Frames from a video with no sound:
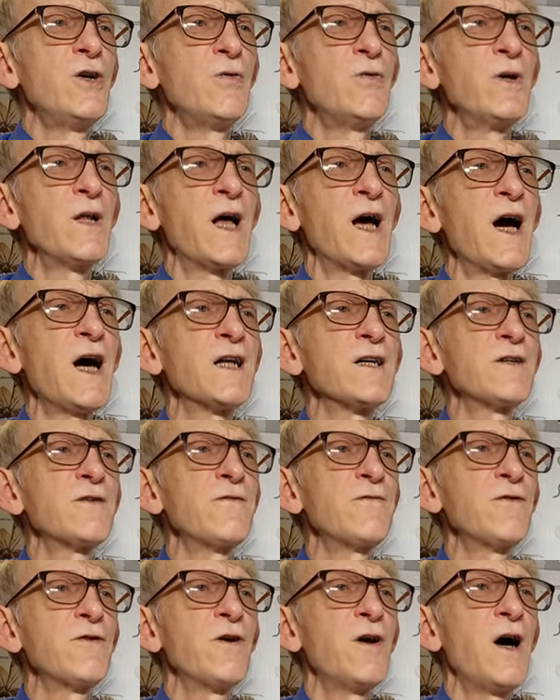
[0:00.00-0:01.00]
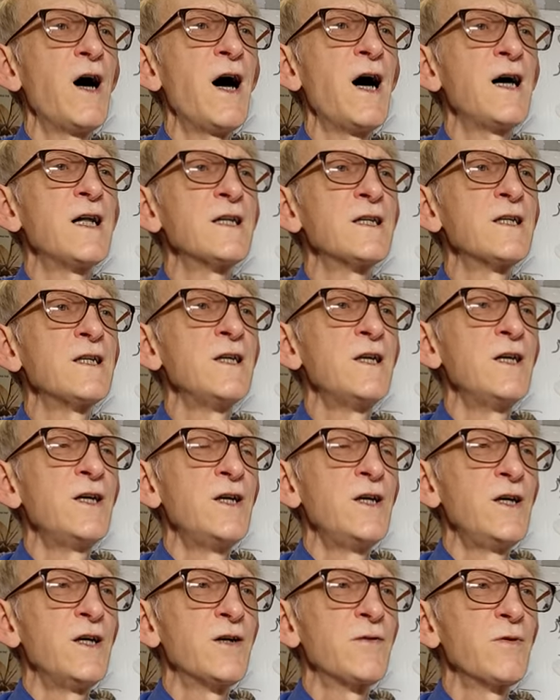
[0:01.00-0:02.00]
will hunt for ant
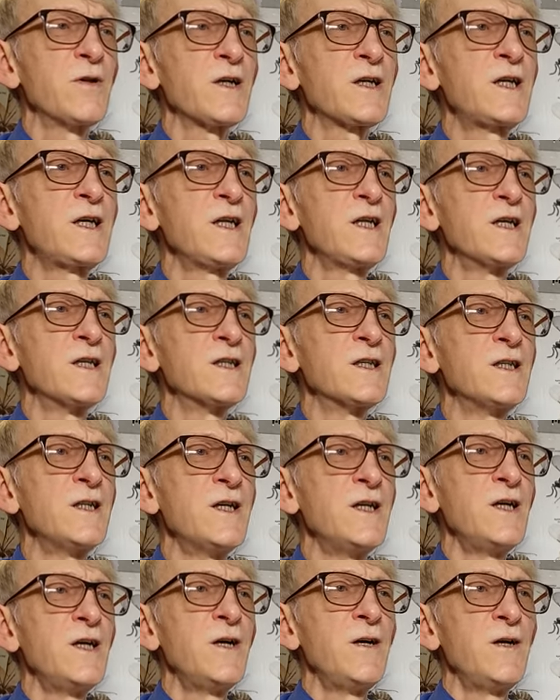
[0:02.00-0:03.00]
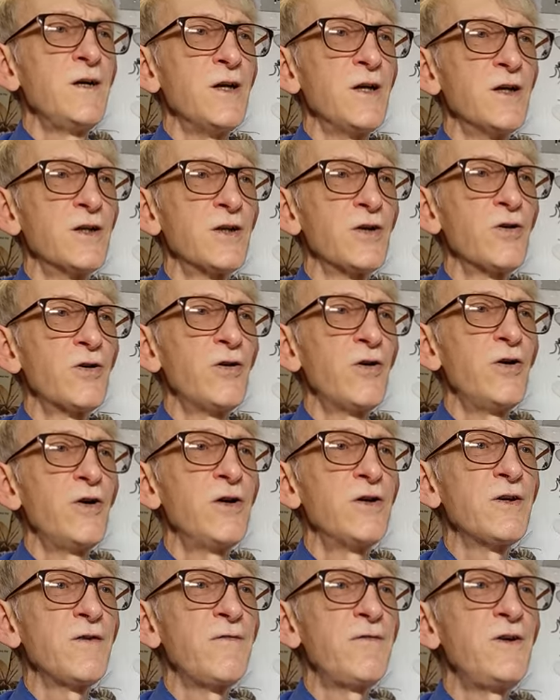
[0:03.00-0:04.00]
and will kill it, and grow
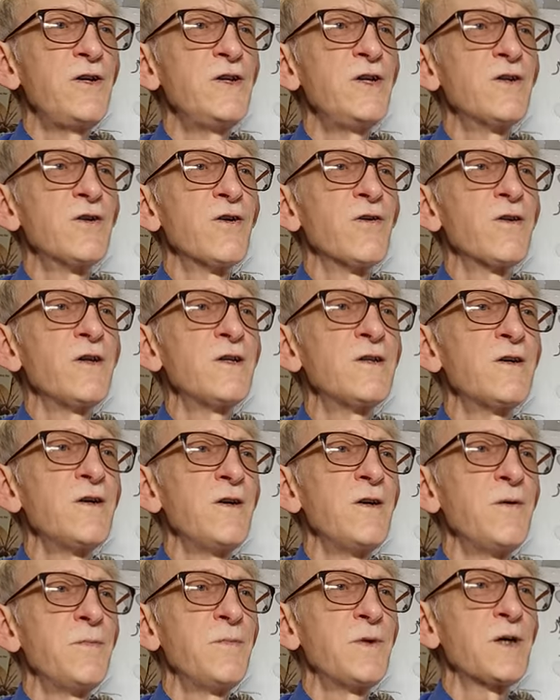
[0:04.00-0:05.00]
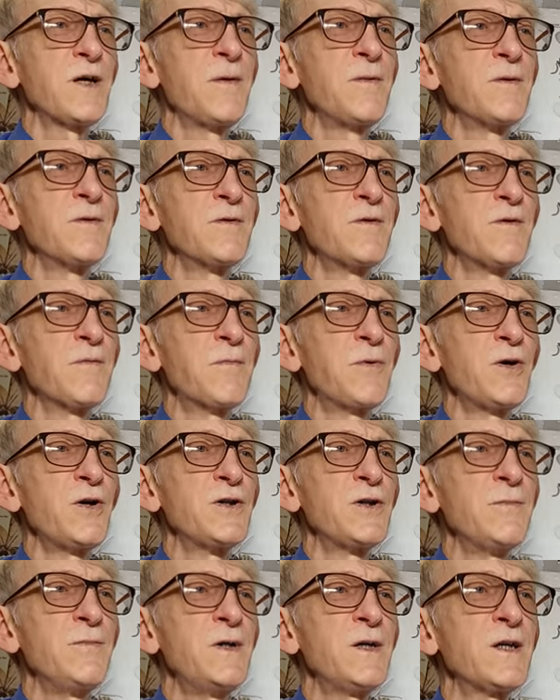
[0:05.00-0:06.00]
in feeding on it, becoming
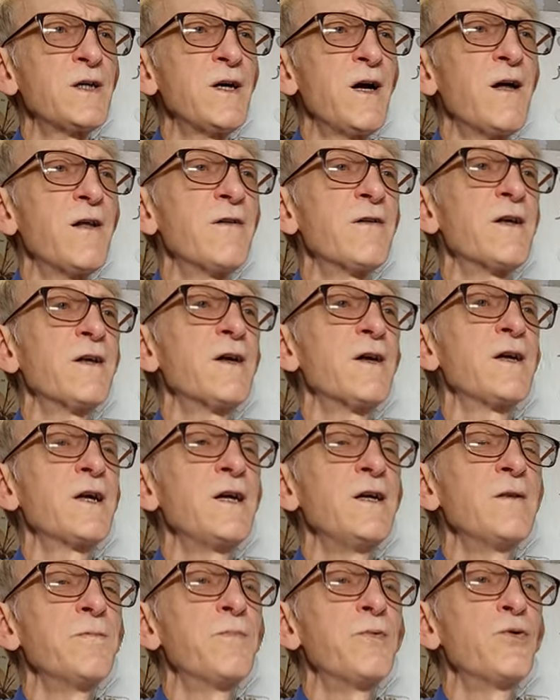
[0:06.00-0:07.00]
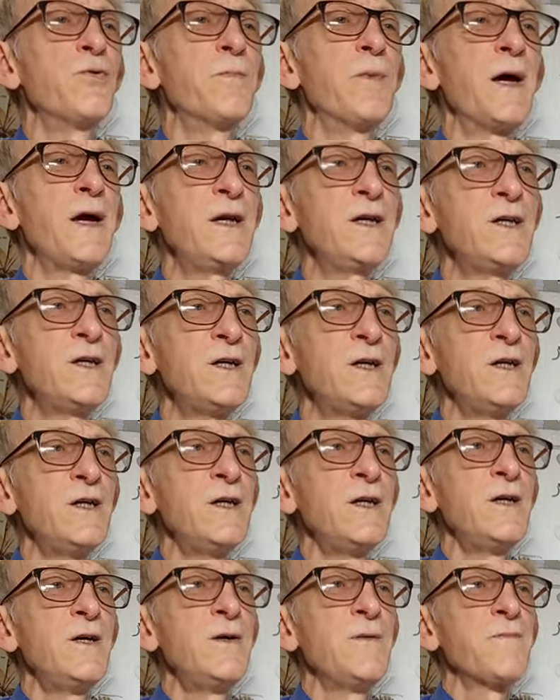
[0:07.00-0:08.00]
pretty big, and then again pupate
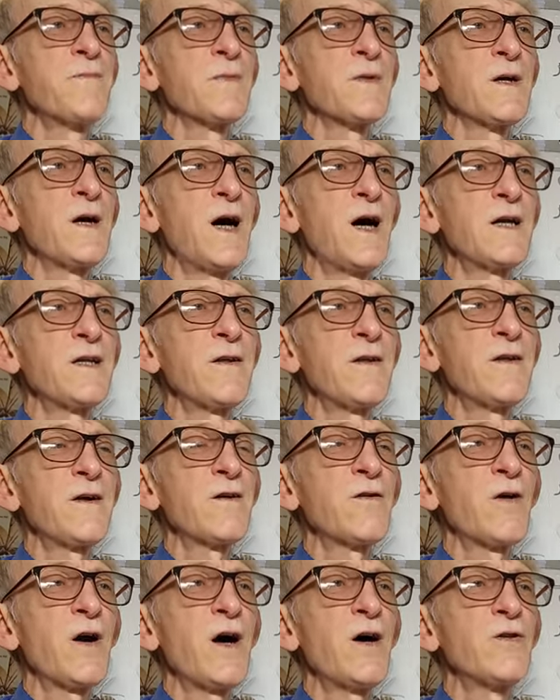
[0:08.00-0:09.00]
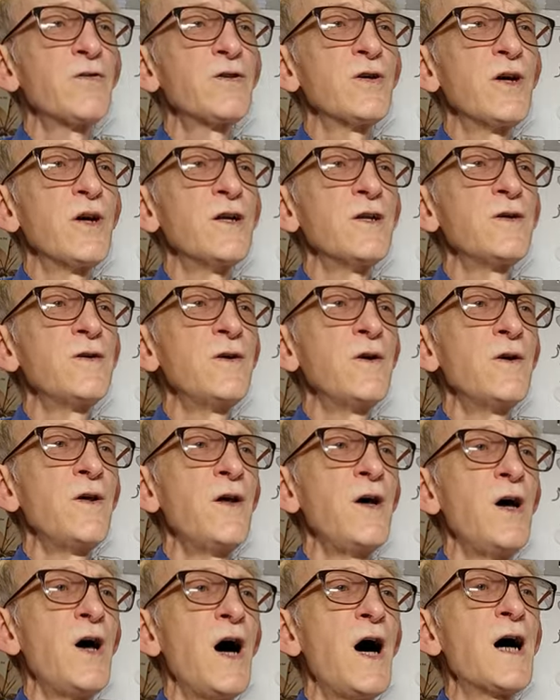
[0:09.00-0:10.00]
under the ground, and
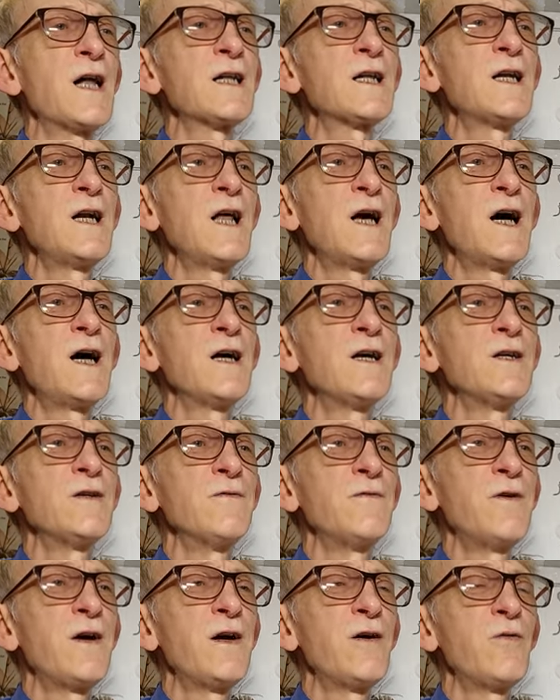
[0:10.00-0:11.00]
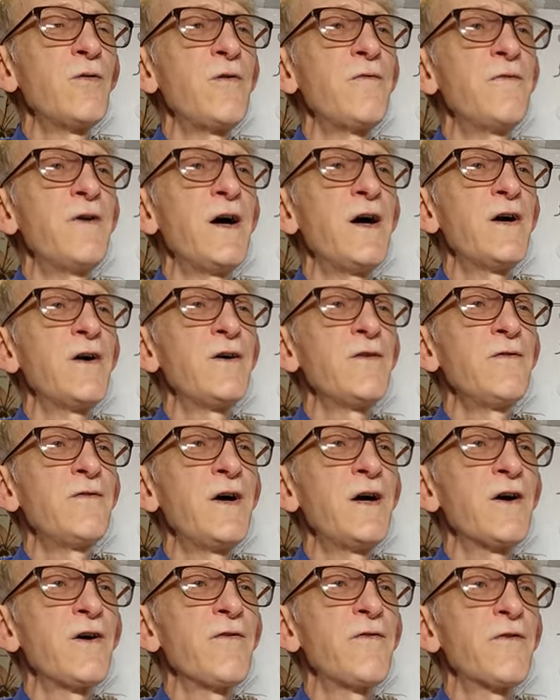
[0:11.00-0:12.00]
antlion, very, very,
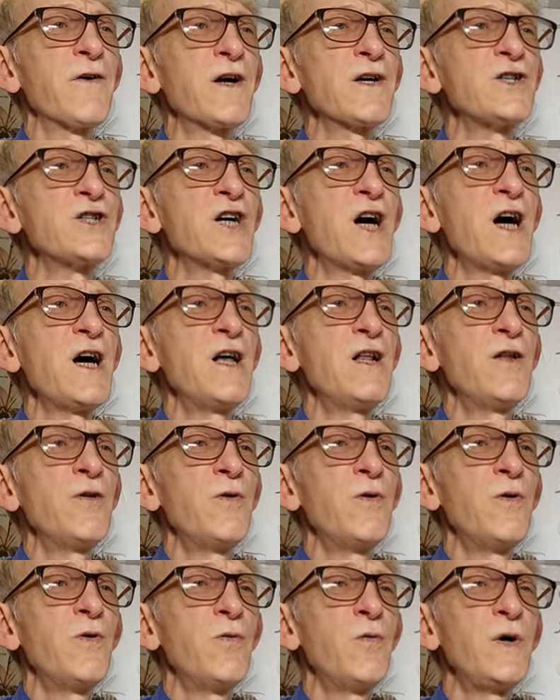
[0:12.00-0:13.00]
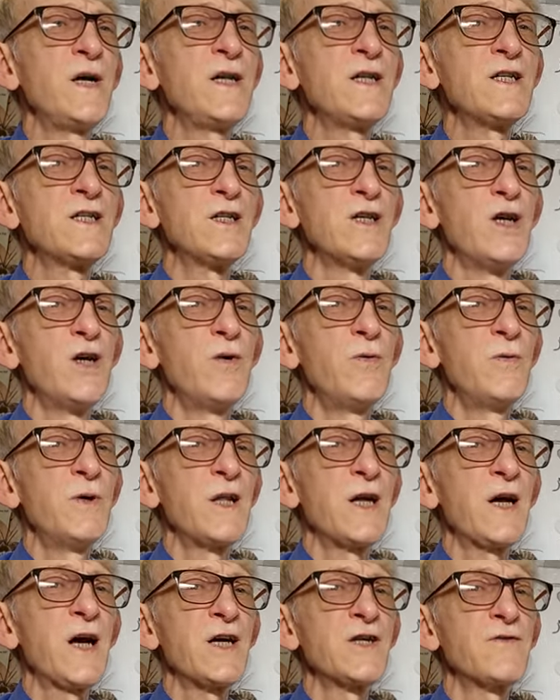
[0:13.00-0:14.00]
very fragile wings, will
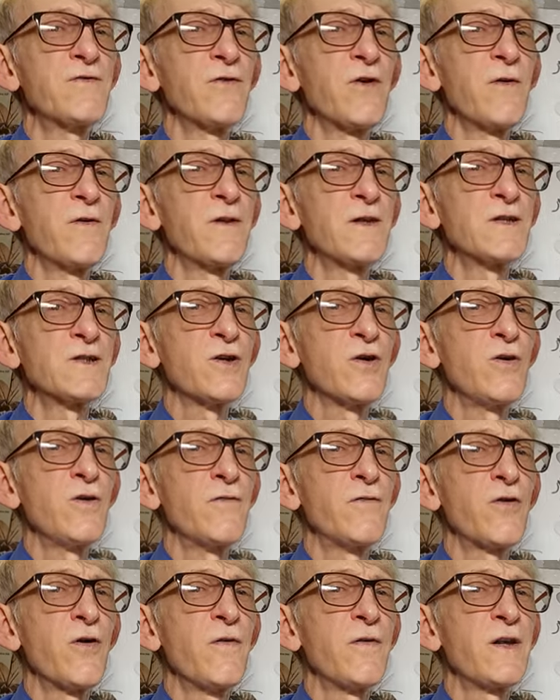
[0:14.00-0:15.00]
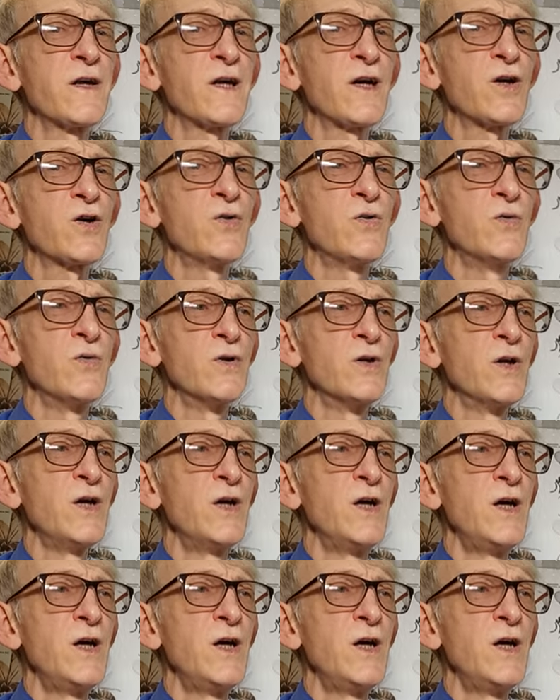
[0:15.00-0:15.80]
hatch from the soil, from the cocoon.